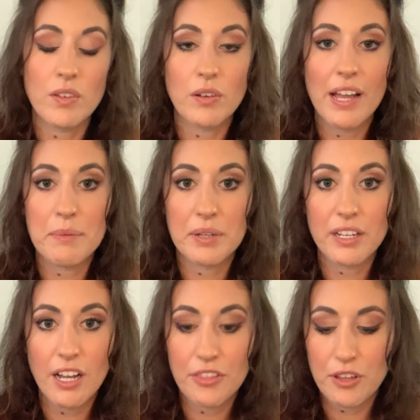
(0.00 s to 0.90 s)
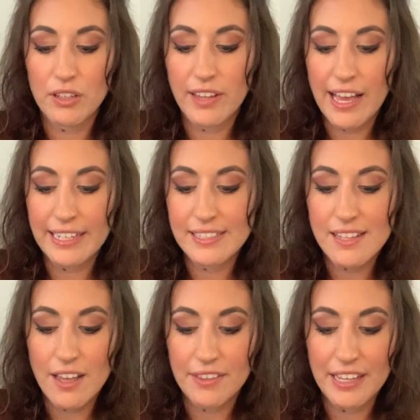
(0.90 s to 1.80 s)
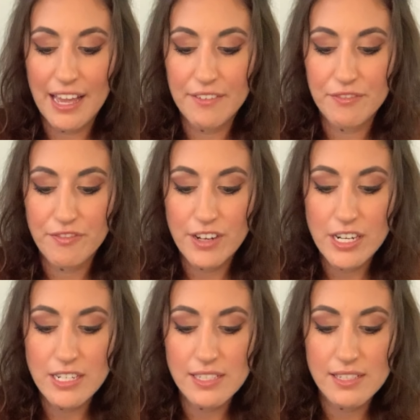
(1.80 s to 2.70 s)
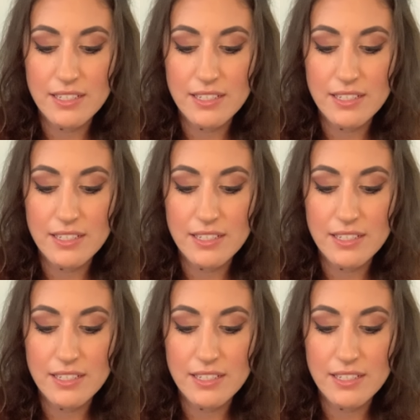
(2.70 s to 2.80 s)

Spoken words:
Okay, I'm going to cut the lines on the end first.